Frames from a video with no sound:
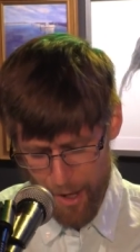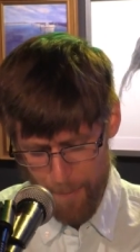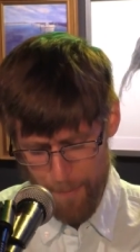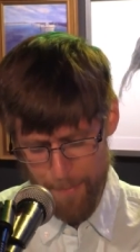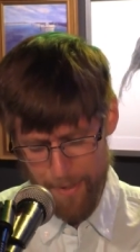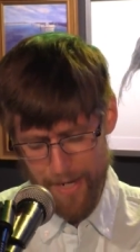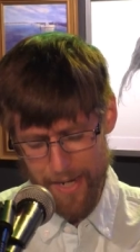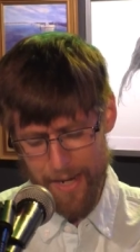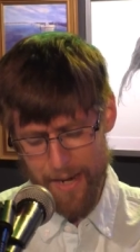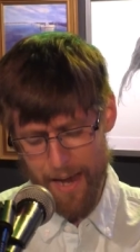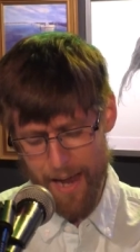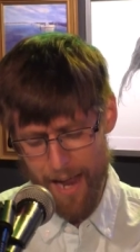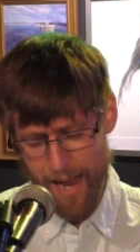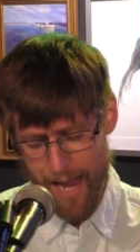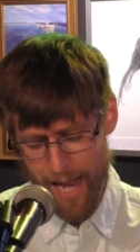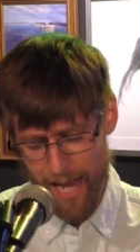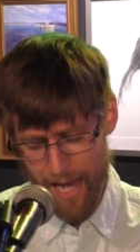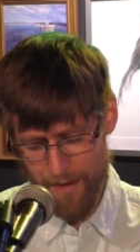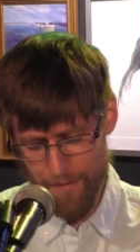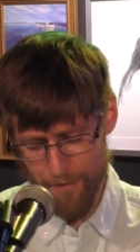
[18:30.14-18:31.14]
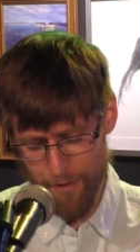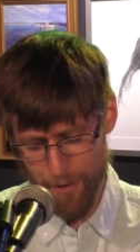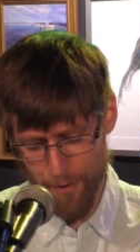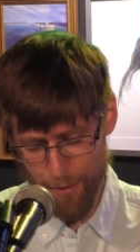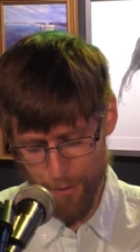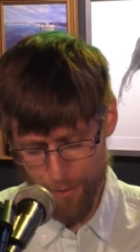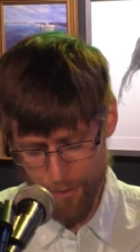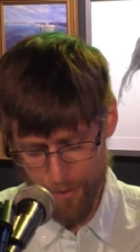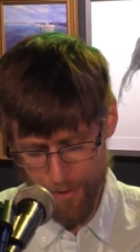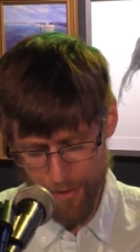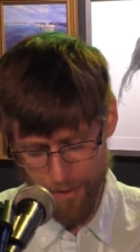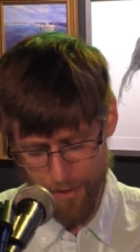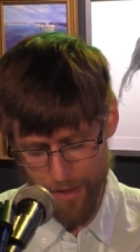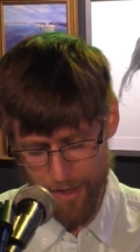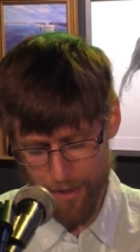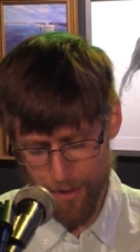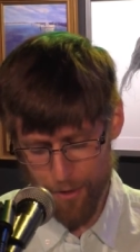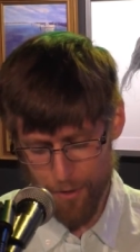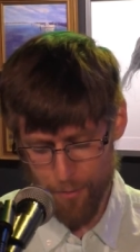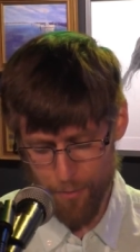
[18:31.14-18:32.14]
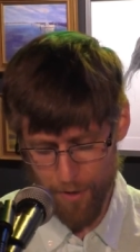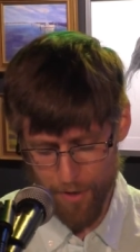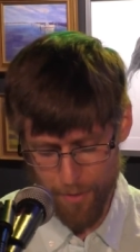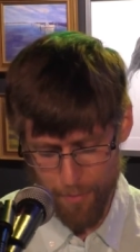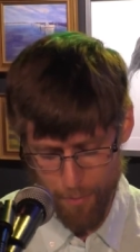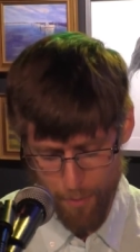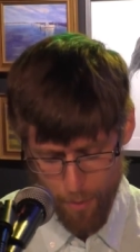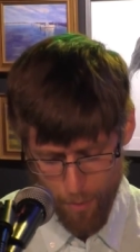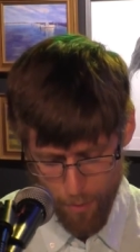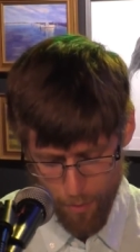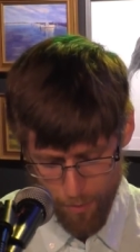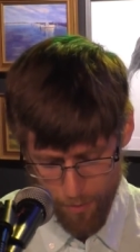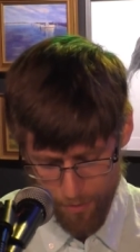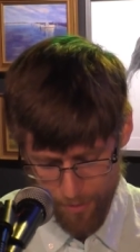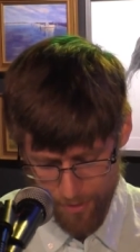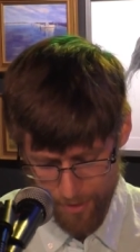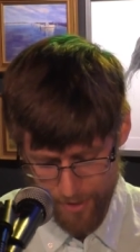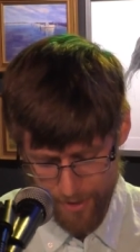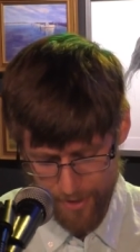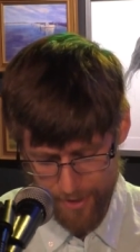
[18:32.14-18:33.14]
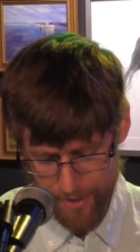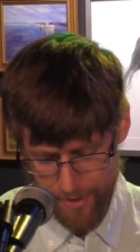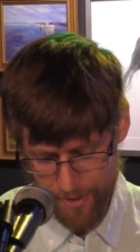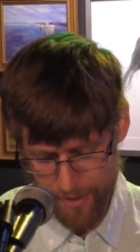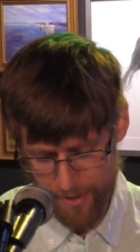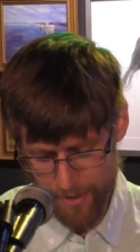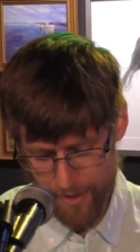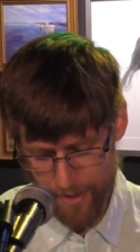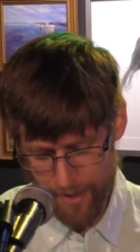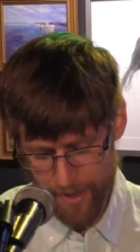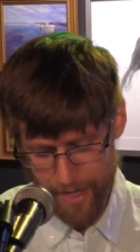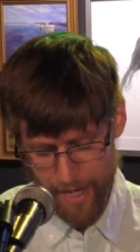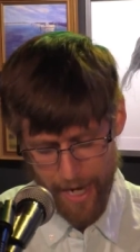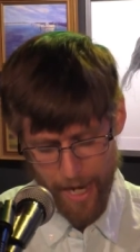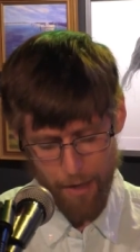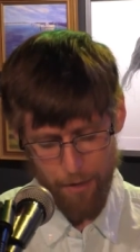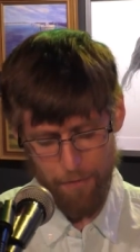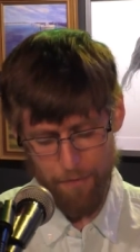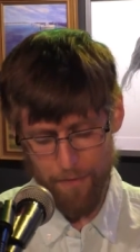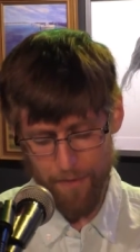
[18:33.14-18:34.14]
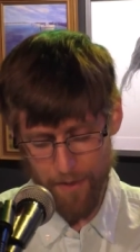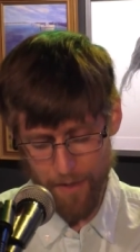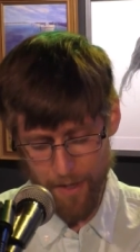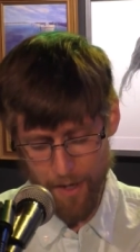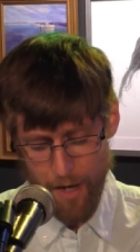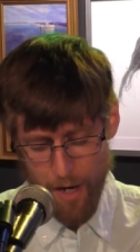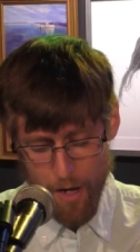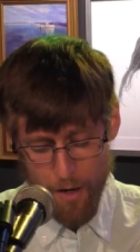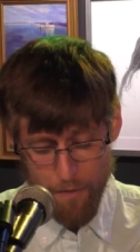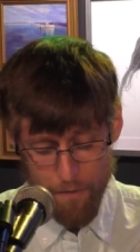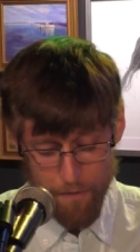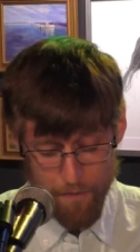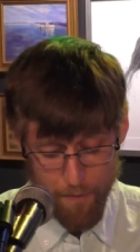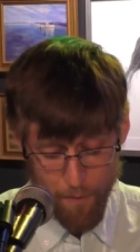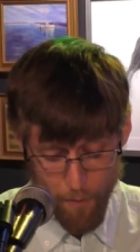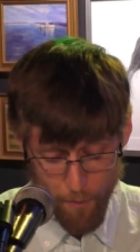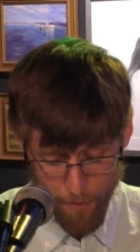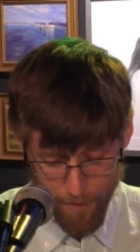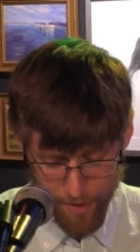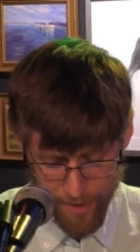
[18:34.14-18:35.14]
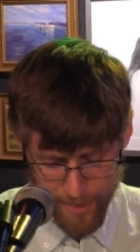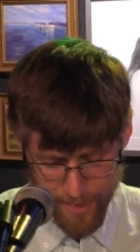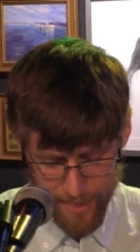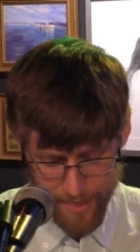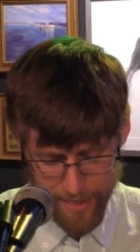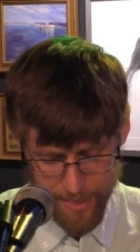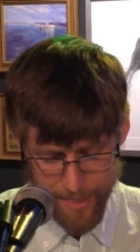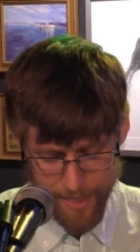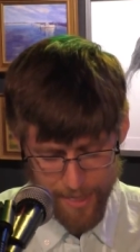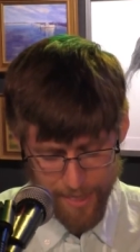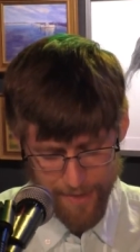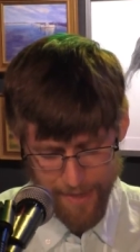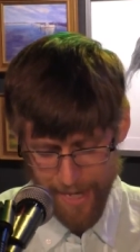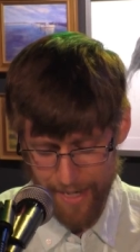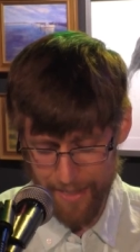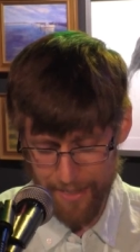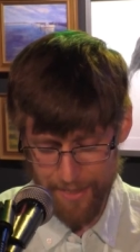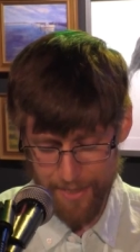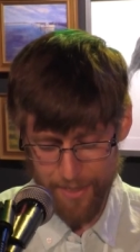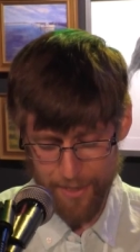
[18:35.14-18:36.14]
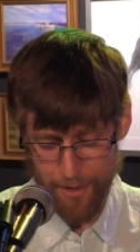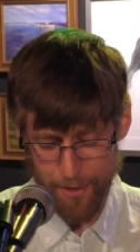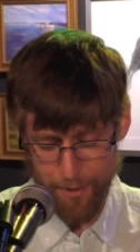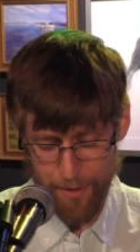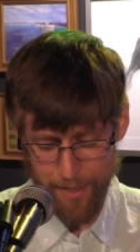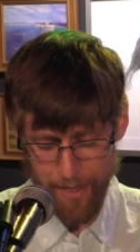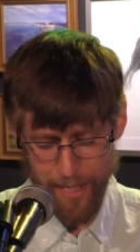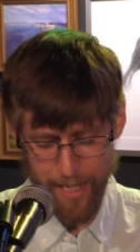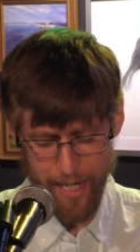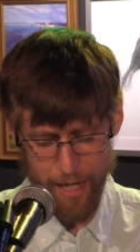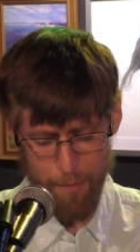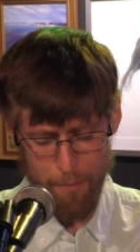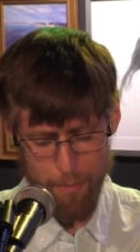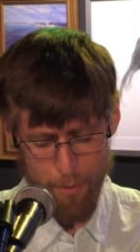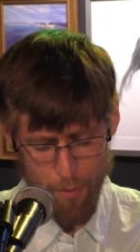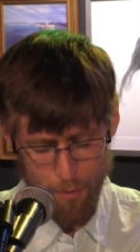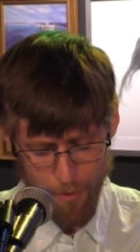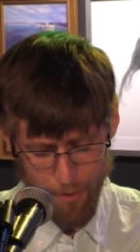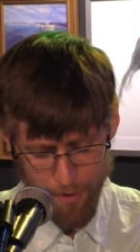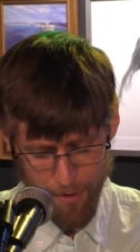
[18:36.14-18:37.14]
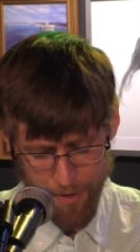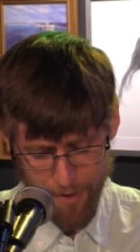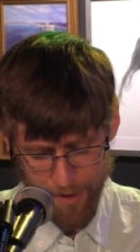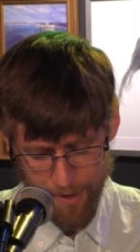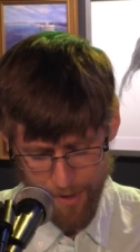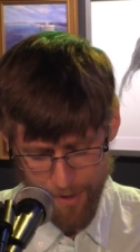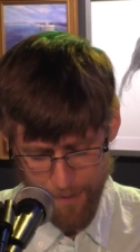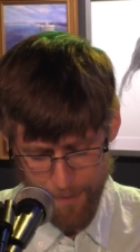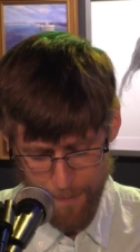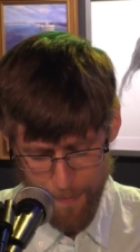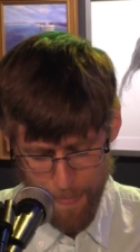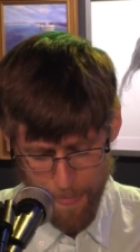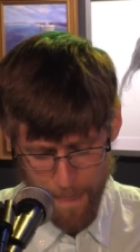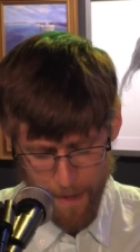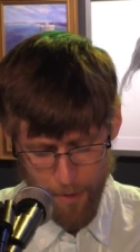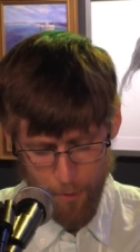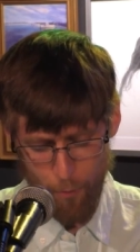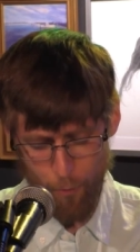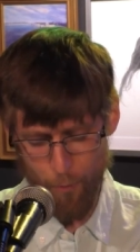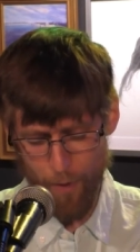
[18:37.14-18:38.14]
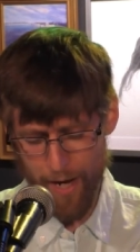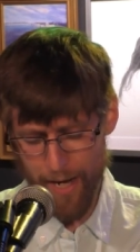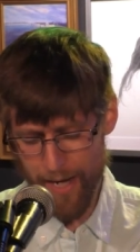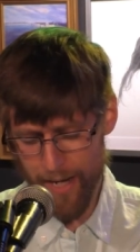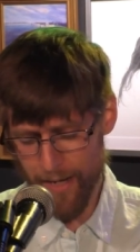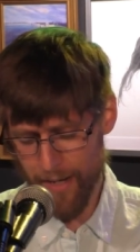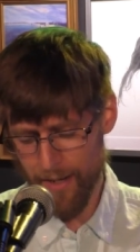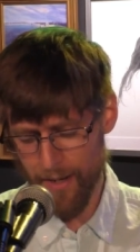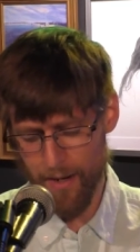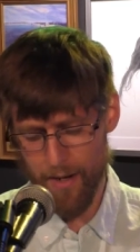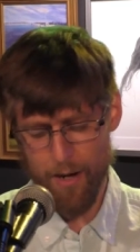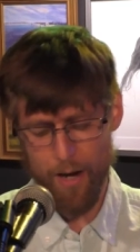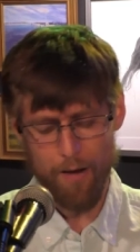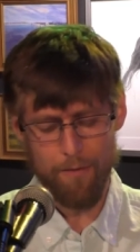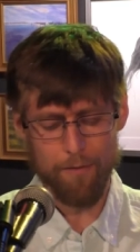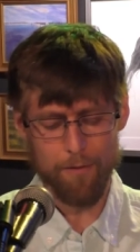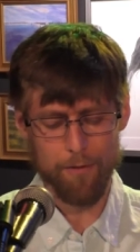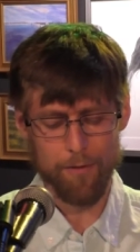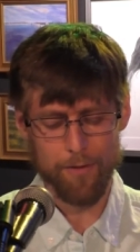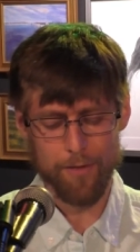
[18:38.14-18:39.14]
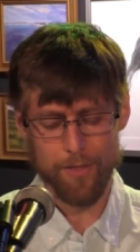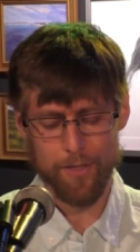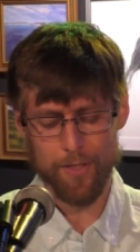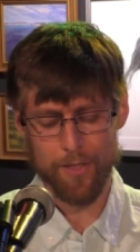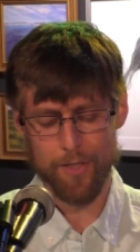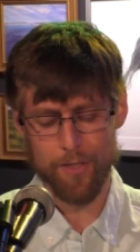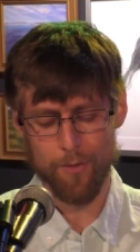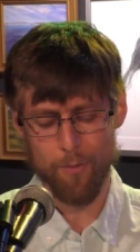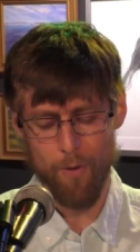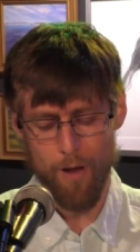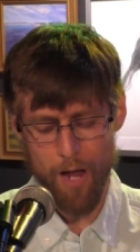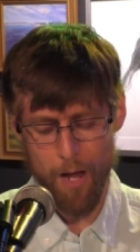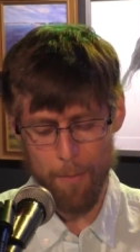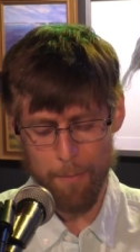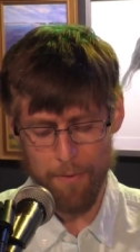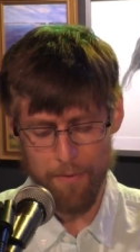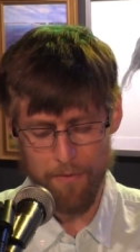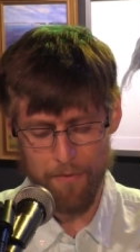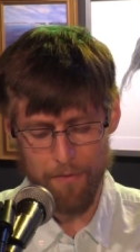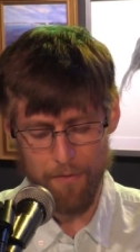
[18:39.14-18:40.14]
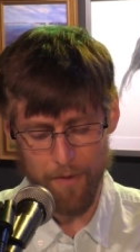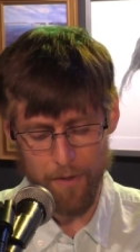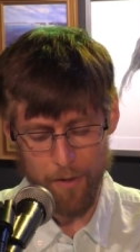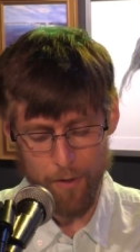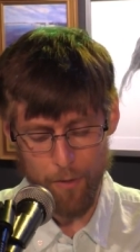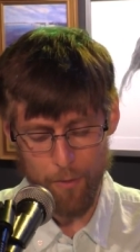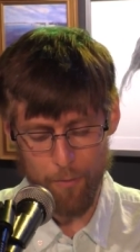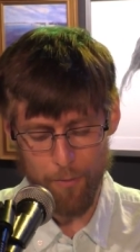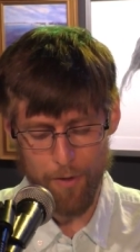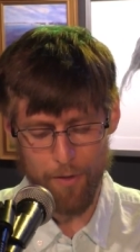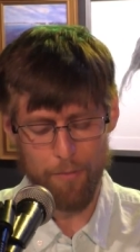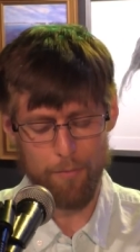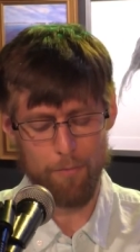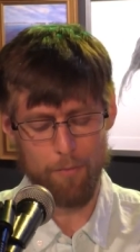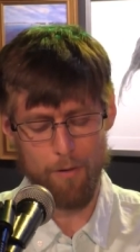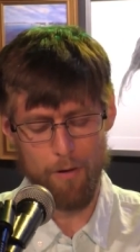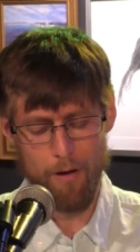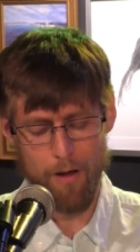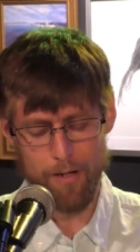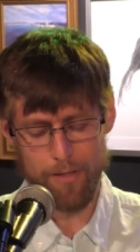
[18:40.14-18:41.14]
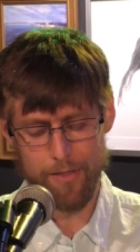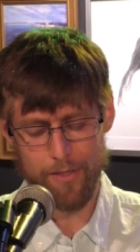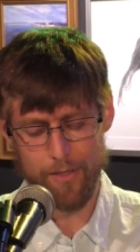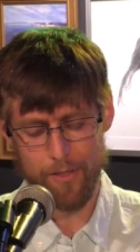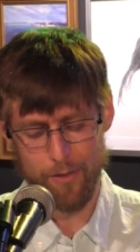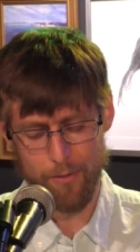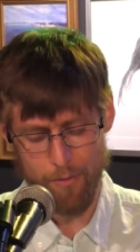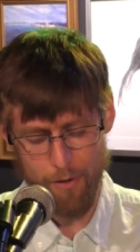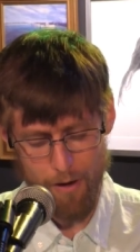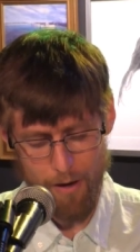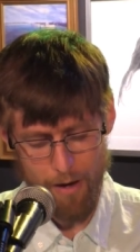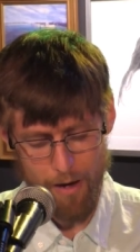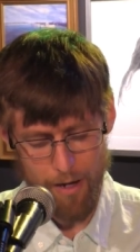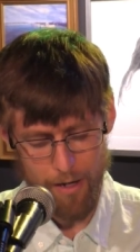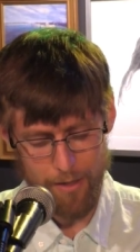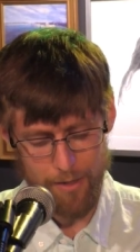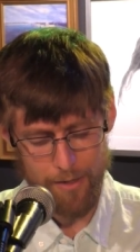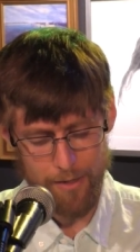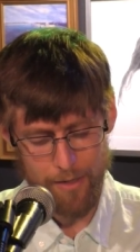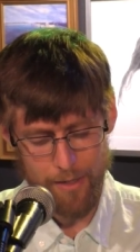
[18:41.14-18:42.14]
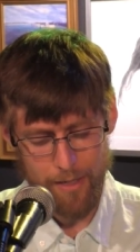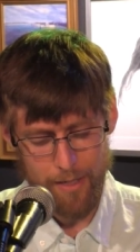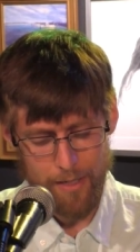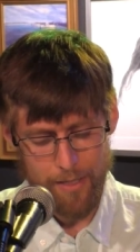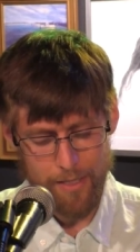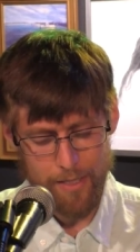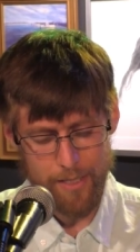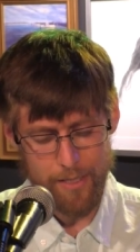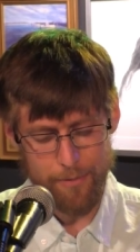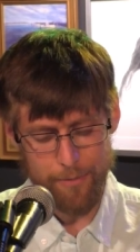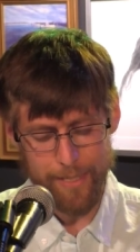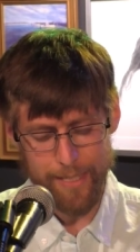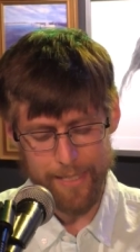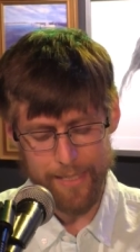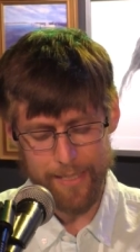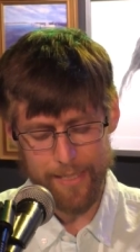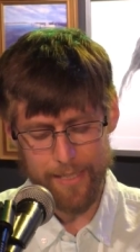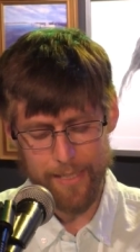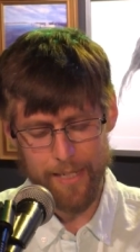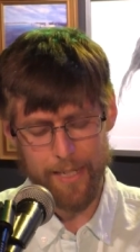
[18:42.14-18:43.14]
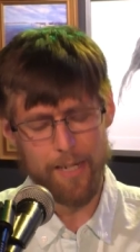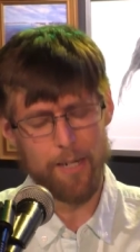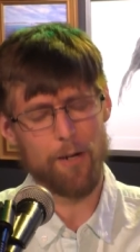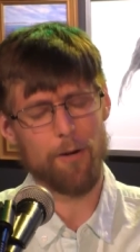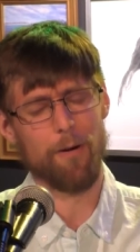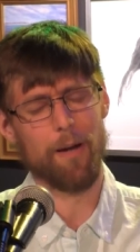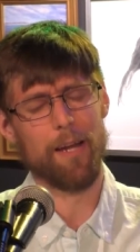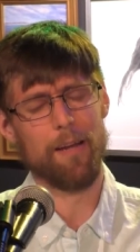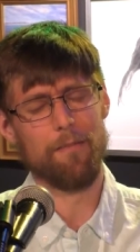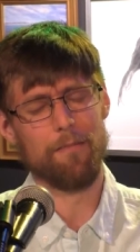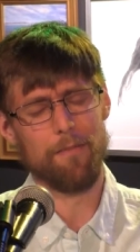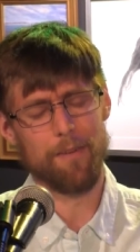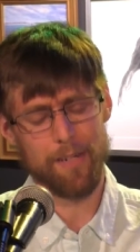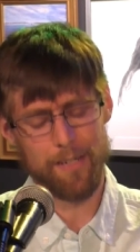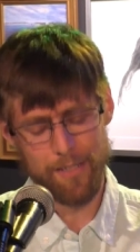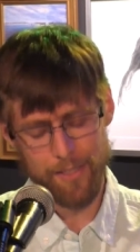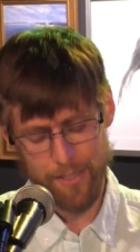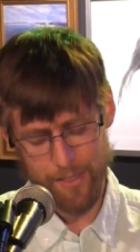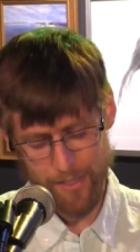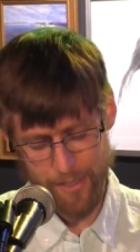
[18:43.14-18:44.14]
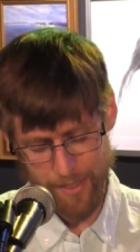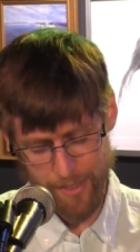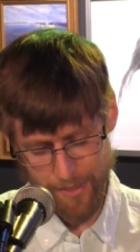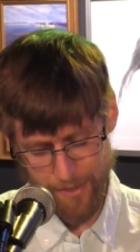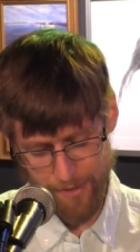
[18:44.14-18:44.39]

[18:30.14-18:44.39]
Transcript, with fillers: Beehive earth littered with moles. Elfin forest that is sturdy like a board rain covered swamp filled with raw straw, sweet crayfish.